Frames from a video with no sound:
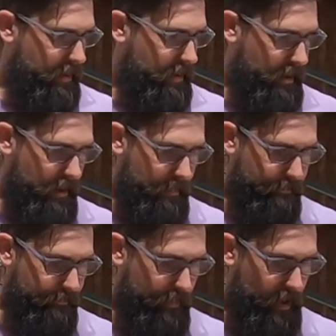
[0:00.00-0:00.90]

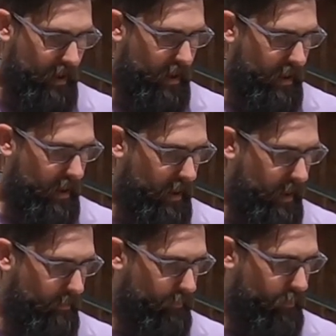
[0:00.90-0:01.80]
Um, but I,
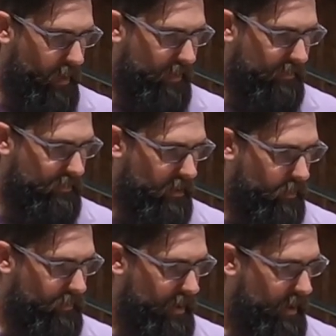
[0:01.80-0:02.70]
before I get started
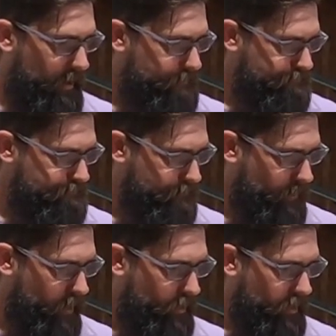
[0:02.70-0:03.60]
with that,
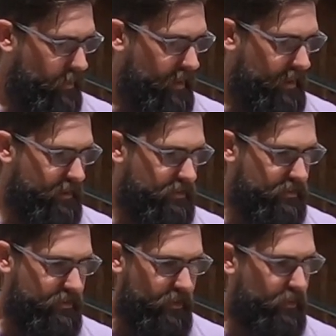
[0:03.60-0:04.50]
I want to go ahead and
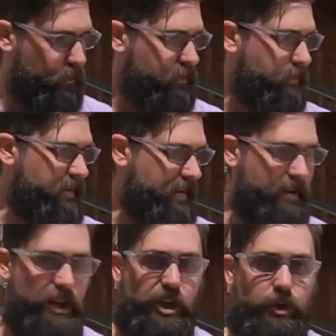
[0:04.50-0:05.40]
just start doing some of the
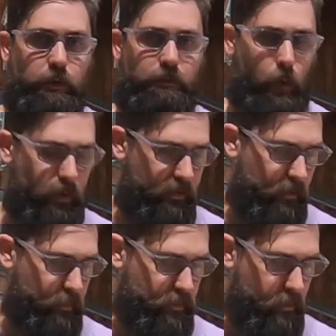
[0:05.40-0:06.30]
initial
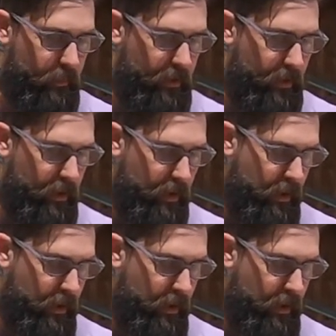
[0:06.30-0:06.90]
voicing, which would be,